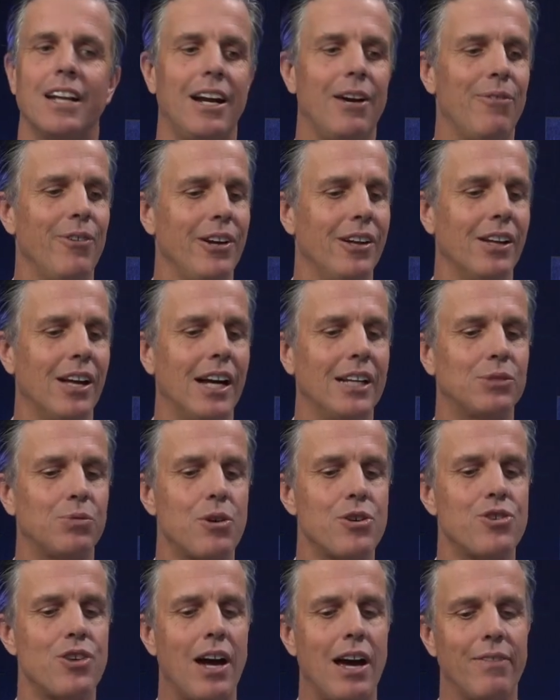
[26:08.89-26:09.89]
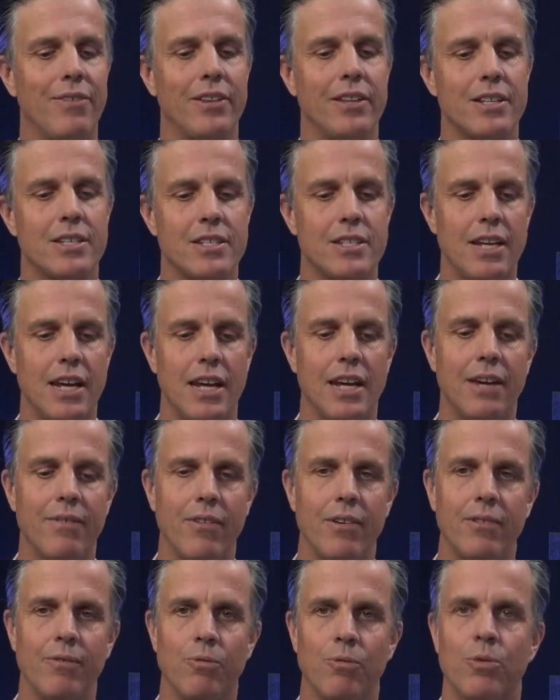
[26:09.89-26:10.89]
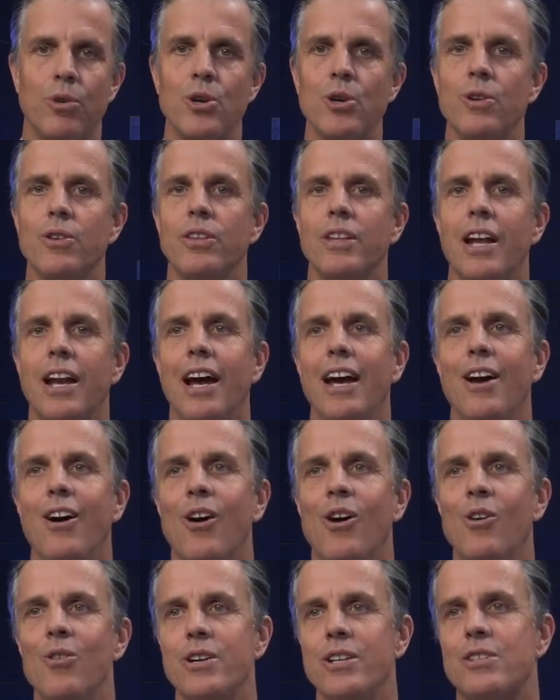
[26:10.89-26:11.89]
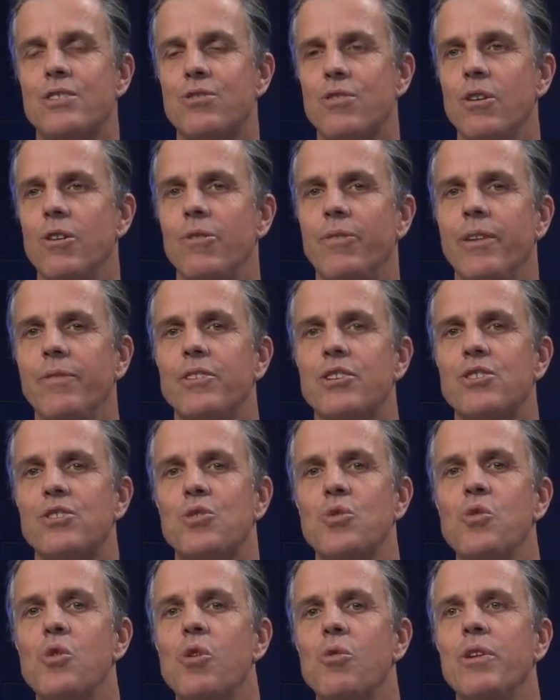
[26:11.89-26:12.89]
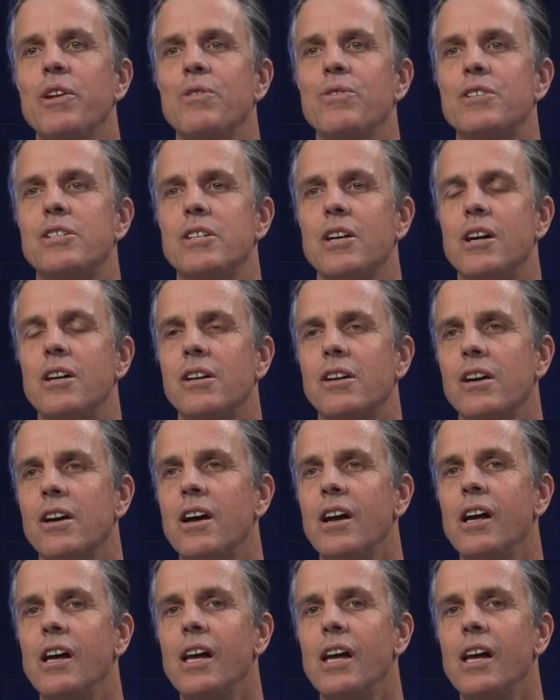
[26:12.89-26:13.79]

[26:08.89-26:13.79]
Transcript: I realized we're driving the same route that I always drove him to school when he was younger.